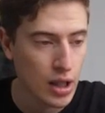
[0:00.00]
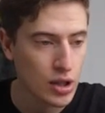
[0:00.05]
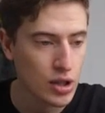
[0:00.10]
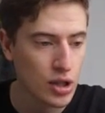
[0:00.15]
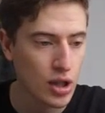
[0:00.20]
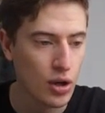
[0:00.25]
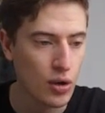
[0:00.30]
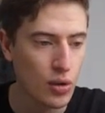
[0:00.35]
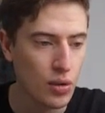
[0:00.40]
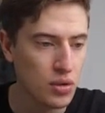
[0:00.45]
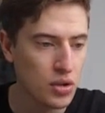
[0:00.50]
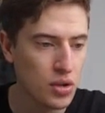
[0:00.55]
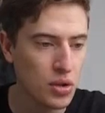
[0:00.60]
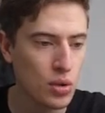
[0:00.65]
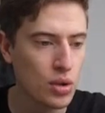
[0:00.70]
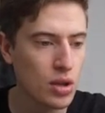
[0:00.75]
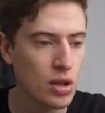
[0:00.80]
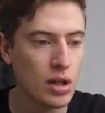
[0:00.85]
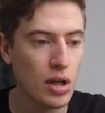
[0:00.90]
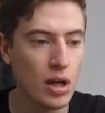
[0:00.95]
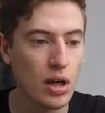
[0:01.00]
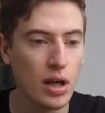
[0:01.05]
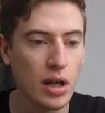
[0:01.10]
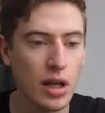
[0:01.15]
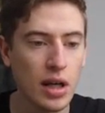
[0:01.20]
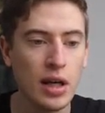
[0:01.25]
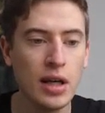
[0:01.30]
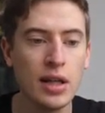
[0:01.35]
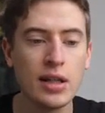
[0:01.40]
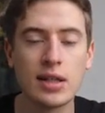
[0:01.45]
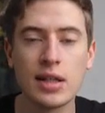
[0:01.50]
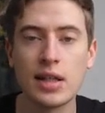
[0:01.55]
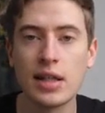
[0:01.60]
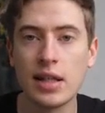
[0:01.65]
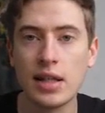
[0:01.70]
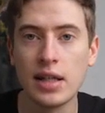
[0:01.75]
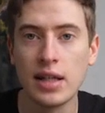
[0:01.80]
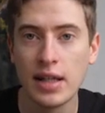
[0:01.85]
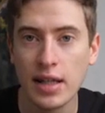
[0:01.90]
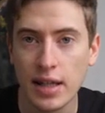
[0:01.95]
so you can easily